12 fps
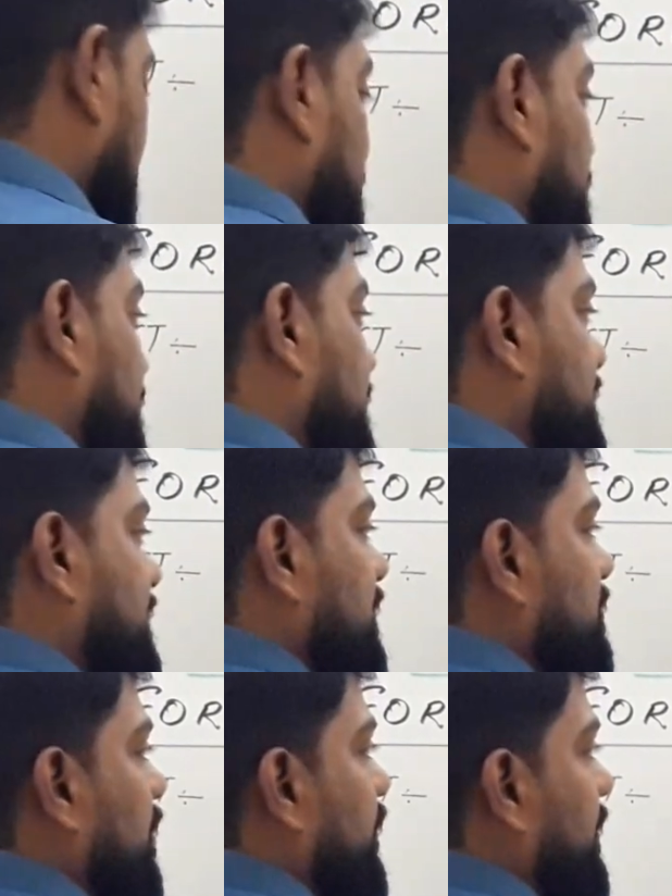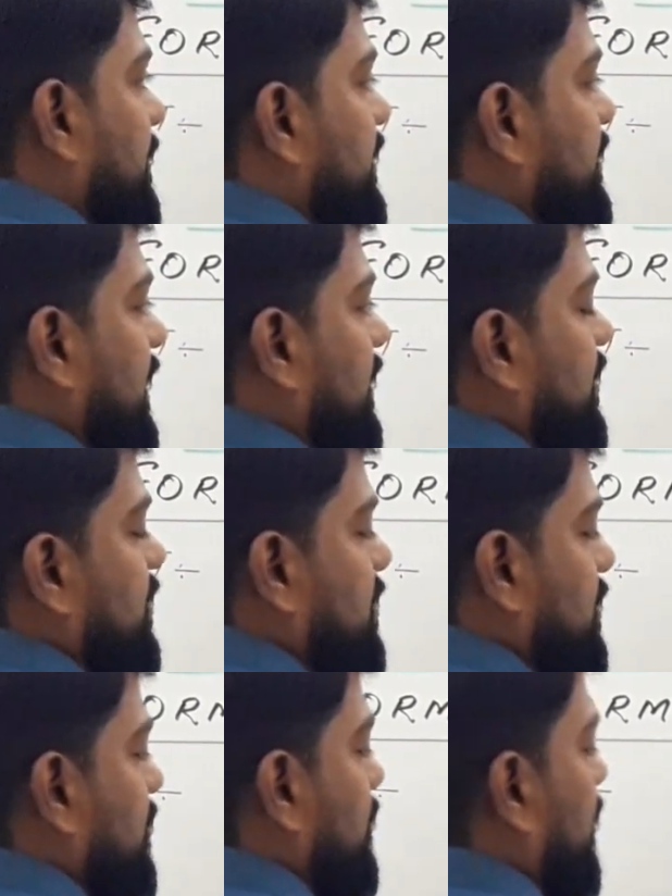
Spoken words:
the distance of image and the distance of